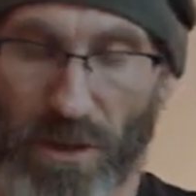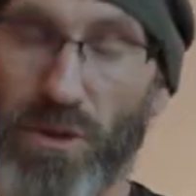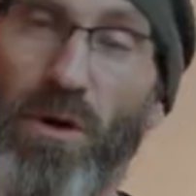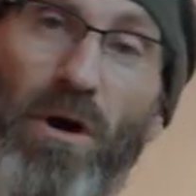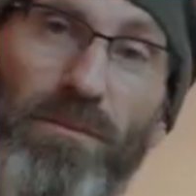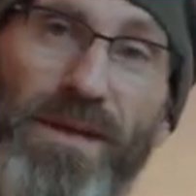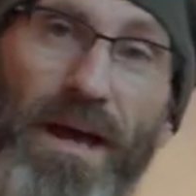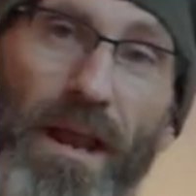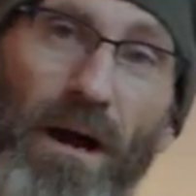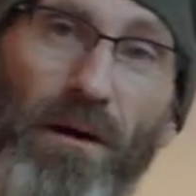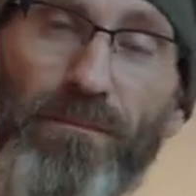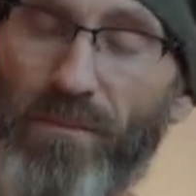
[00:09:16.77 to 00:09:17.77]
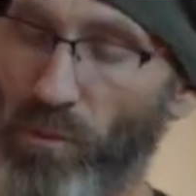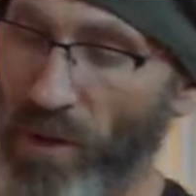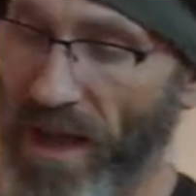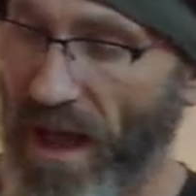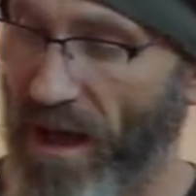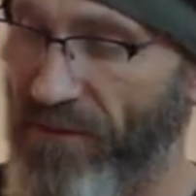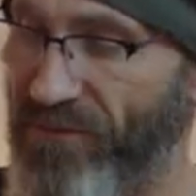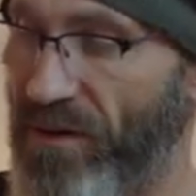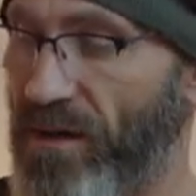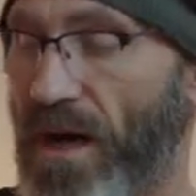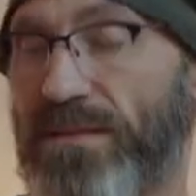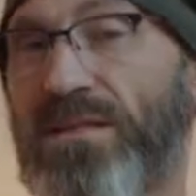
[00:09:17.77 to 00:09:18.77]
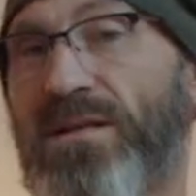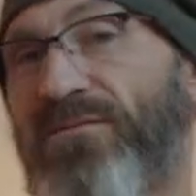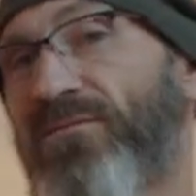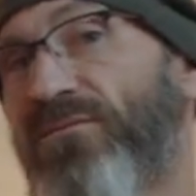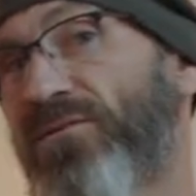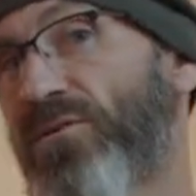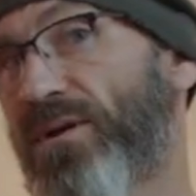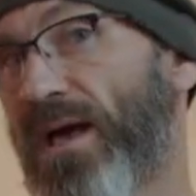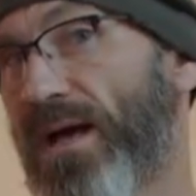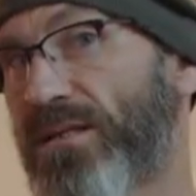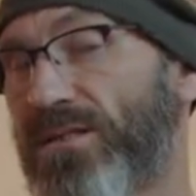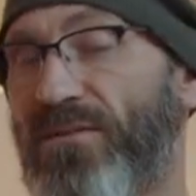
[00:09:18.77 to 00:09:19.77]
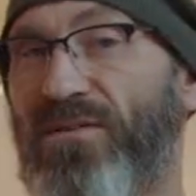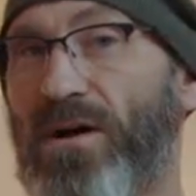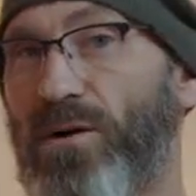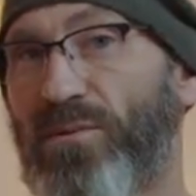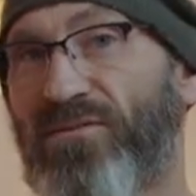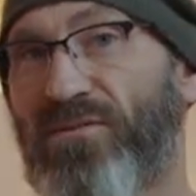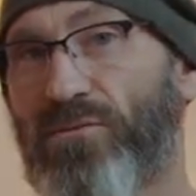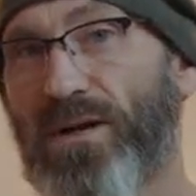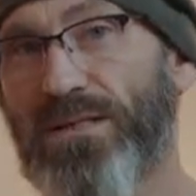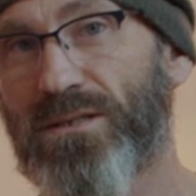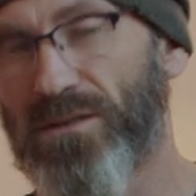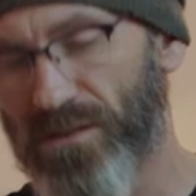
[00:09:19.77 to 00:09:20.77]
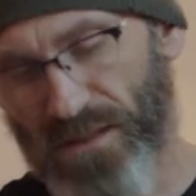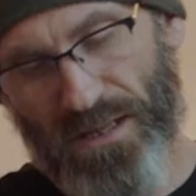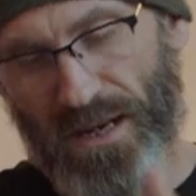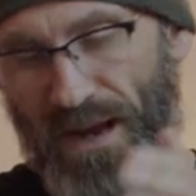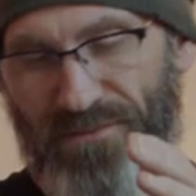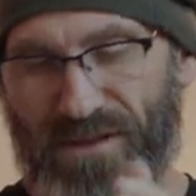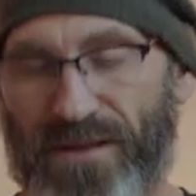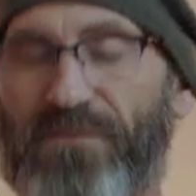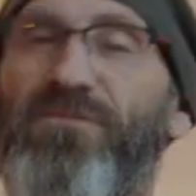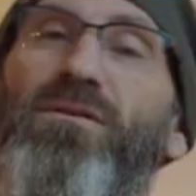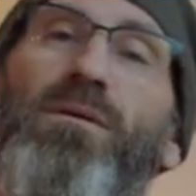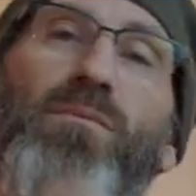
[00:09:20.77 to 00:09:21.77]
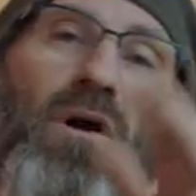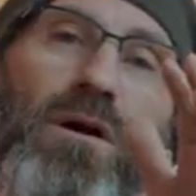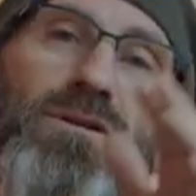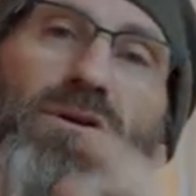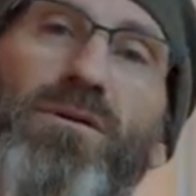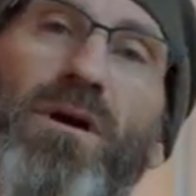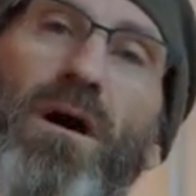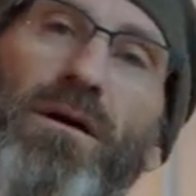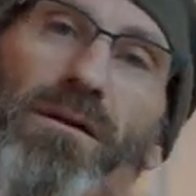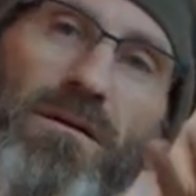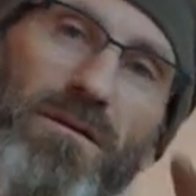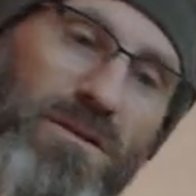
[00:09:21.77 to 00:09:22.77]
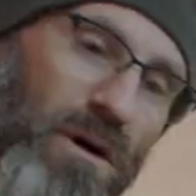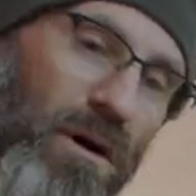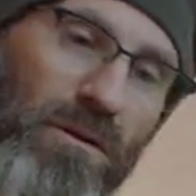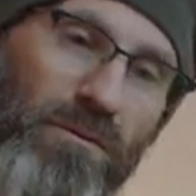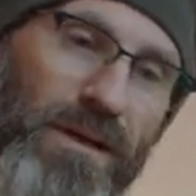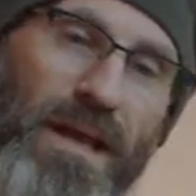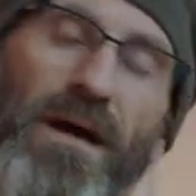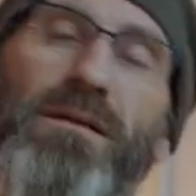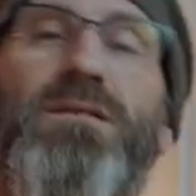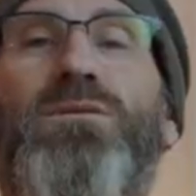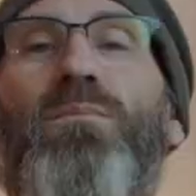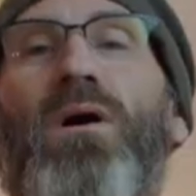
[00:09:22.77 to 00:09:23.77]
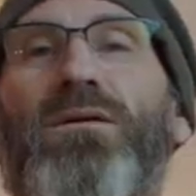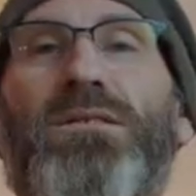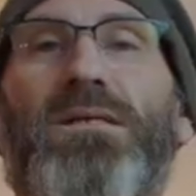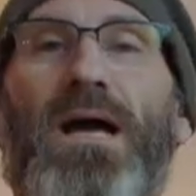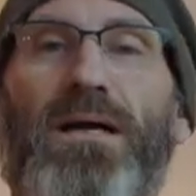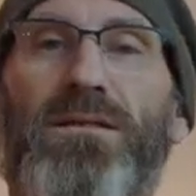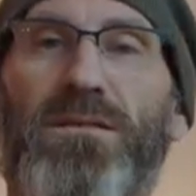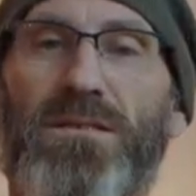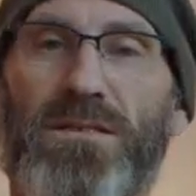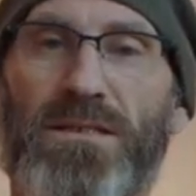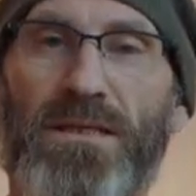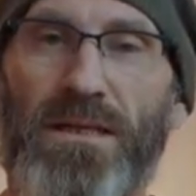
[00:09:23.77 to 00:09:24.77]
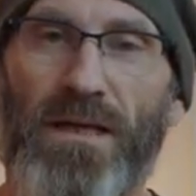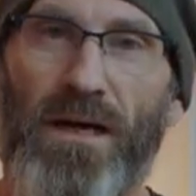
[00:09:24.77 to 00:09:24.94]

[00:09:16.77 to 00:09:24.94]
So hope that helped. We have lots of different fluid heads available for rental, everything from large O'Connors all the way down to small Sachtlers.